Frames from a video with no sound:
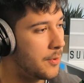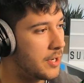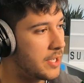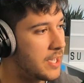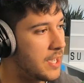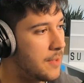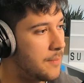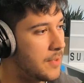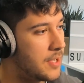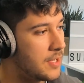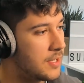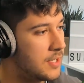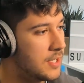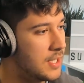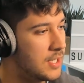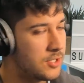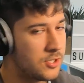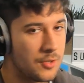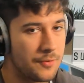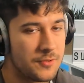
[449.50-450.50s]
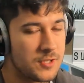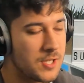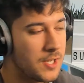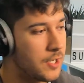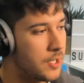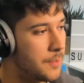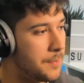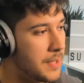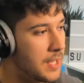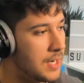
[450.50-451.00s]
we're gaming. It's obviously
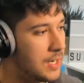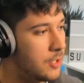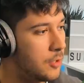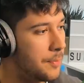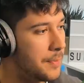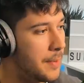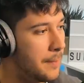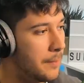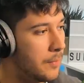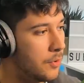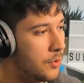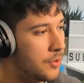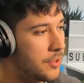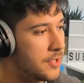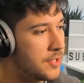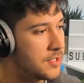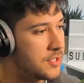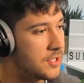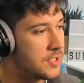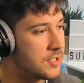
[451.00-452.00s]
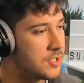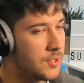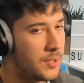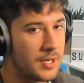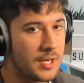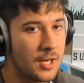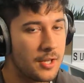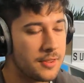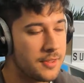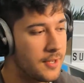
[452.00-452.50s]
going to be a little bit more than just
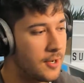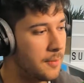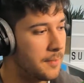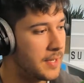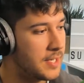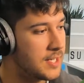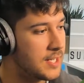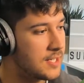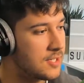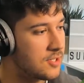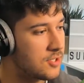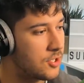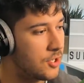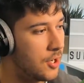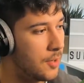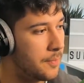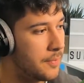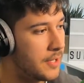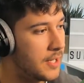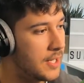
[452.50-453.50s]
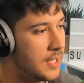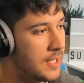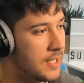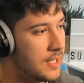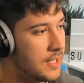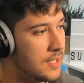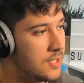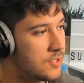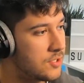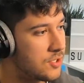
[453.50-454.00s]
doing nothing on my desktop.
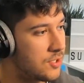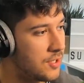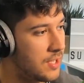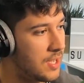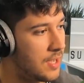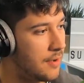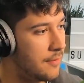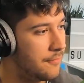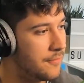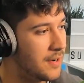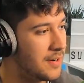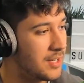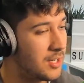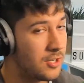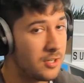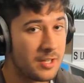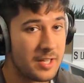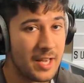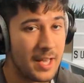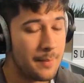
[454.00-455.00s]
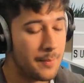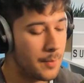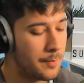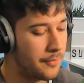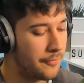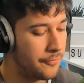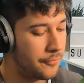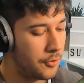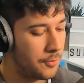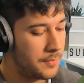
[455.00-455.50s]
So yeah, very good gaming
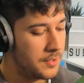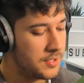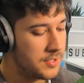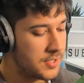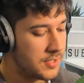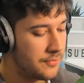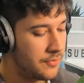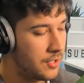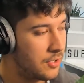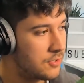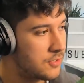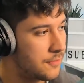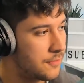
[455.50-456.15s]
performance. If we go